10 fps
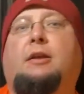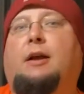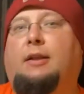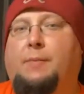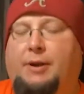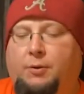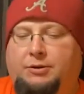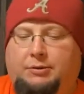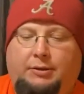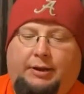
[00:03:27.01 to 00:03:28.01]
Y'all let me know
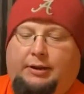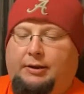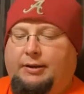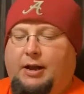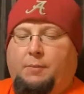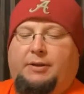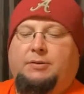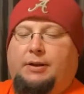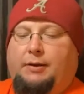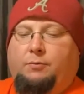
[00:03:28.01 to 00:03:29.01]
what you think in the comments.
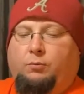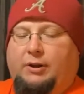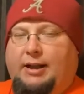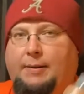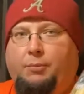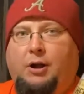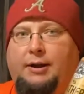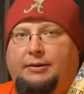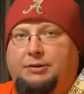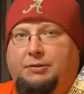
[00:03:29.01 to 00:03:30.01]
What kind of
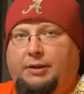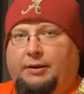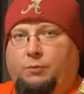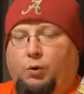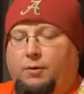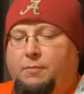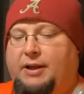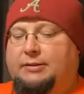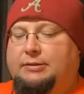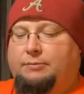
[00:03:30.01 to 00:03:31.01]
products you think work
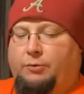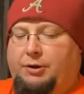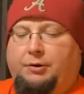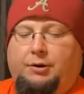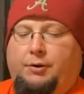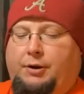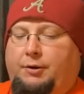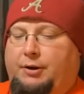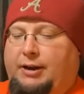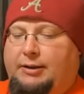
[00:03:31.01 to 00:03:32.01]
best when you're doing
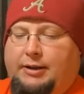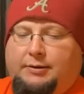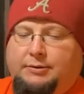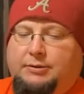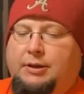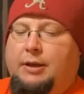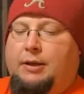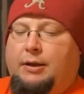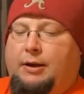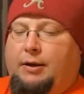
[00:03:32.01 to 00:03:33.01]
your details
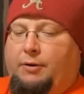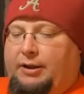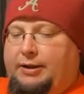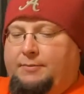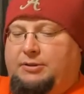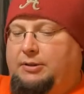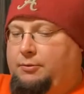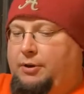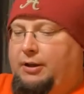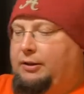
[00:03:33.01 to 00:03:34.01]
when it comes
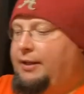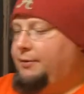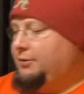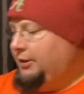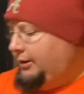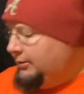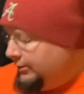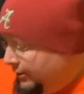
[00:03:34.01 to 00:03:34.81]
to leather seats.